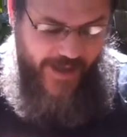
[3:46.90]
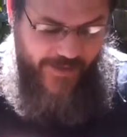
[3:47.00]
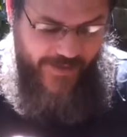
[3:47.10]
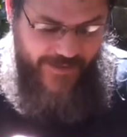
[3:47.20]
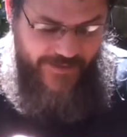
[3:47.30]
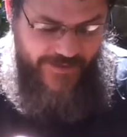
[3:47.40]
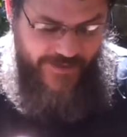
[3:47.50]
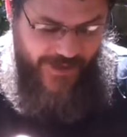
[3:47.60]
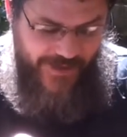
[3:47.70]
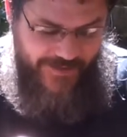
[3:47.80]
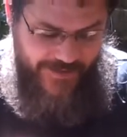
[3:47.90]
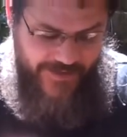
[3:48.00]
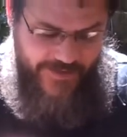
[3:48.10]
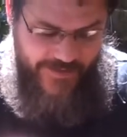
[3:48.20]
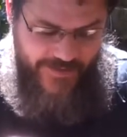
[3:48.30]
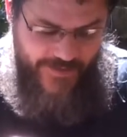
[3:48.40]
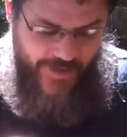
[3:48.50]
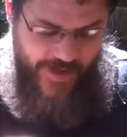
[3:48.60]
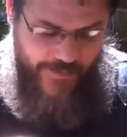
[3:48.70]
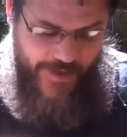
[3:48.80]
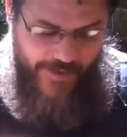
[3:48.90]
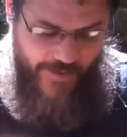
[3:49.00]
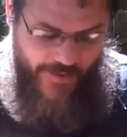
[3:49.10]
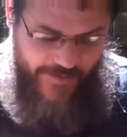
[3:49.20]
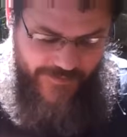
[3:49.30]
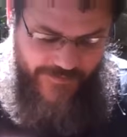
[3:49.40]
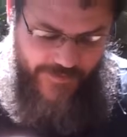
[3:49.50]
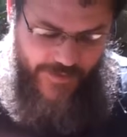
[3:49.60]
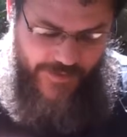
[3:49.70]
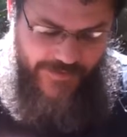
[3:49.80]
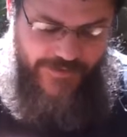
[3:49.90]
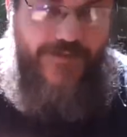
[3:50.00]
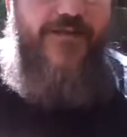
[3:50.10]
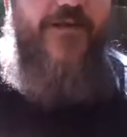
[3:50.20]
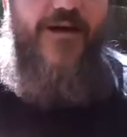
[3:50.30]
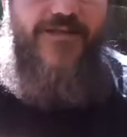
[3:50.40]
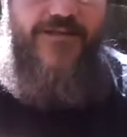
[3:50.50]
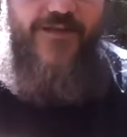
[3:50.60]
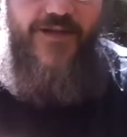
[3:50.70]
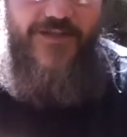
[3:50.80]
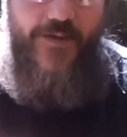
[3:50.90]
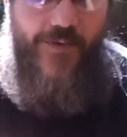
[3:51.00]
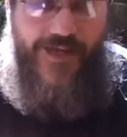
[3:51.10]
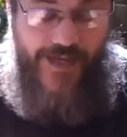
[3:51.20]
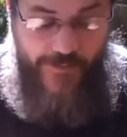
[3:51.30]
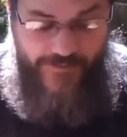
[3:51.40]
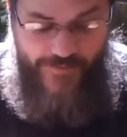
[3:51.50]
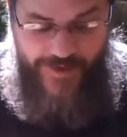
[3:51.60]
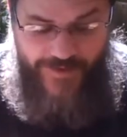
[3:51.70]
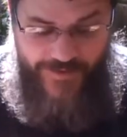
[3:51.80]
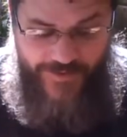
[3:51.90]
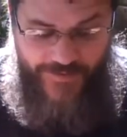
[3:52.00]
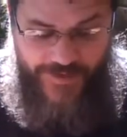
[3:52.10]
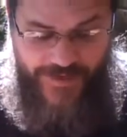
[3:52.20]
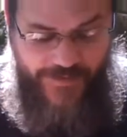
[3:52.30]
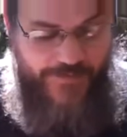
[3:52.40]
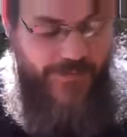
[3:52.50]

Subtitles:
and that just slides straight back on. Oh, it's nice and tight, so it won't come off while you're using it.